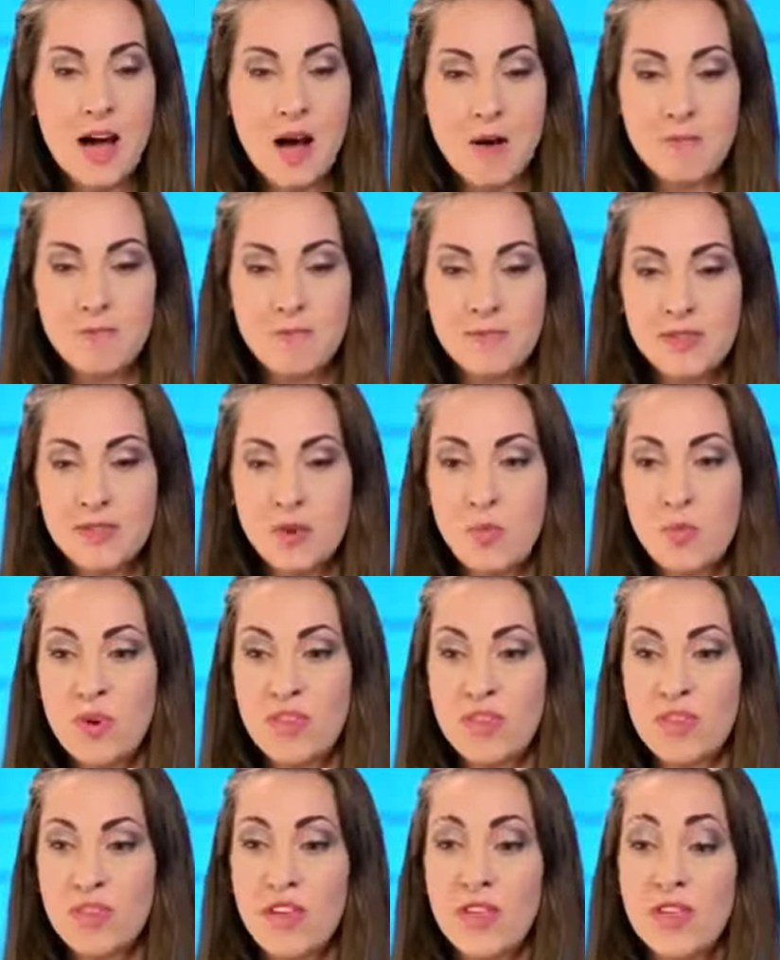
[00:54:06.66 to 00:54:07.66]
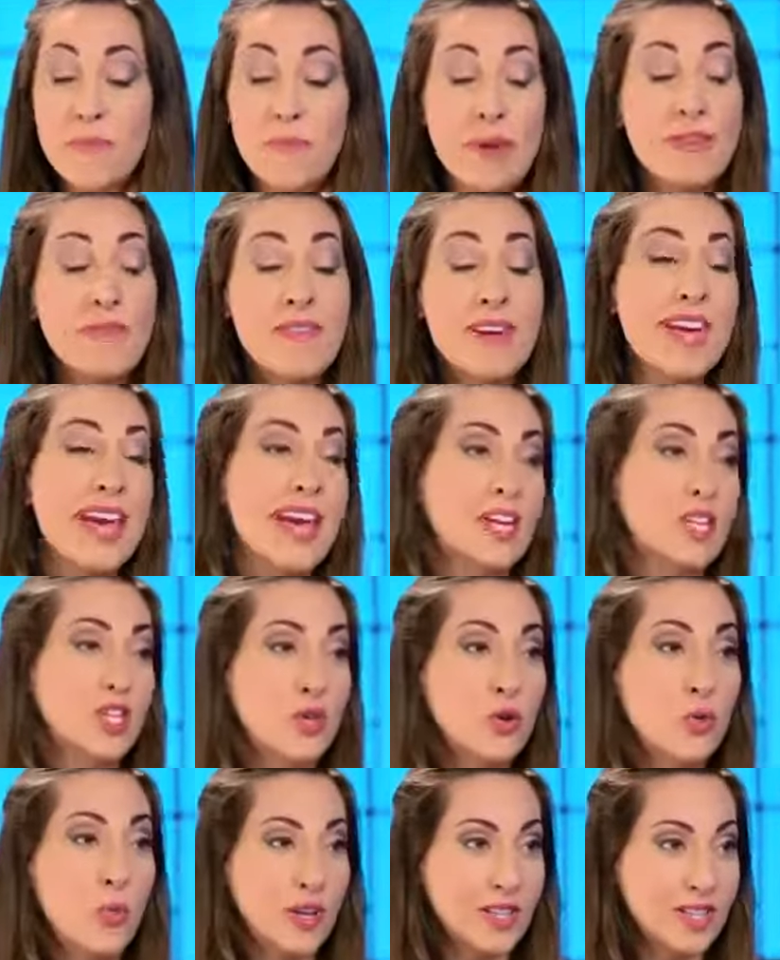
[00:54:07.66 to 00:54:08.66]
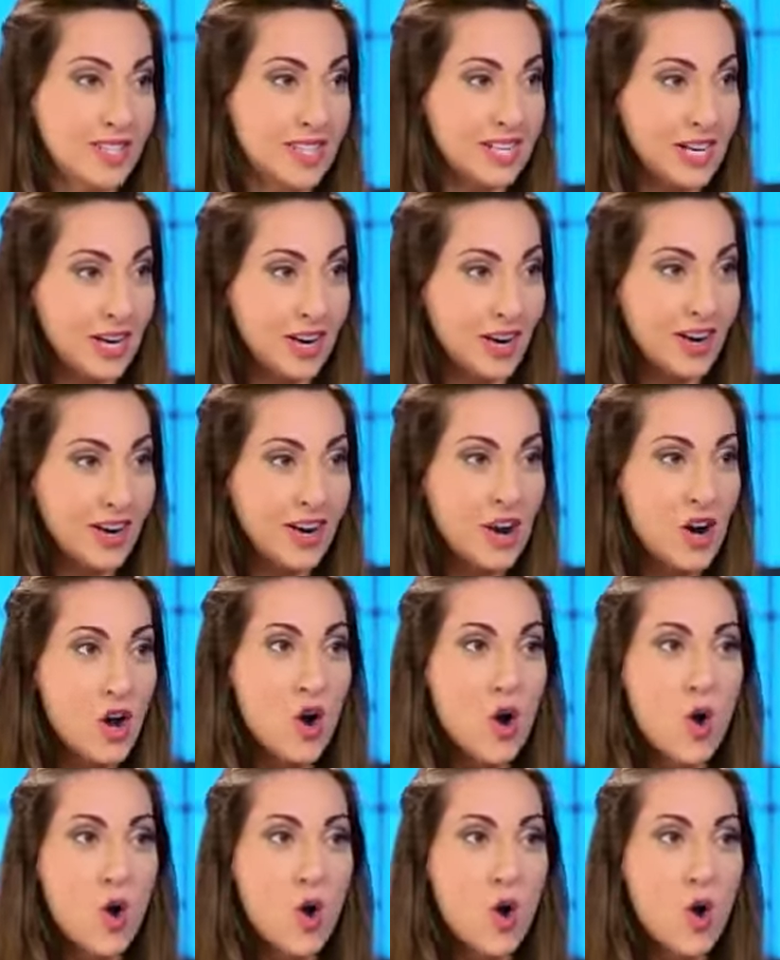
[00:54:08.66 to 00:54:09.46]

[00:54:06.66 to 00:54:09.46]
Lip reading: comes with the big vacation once a year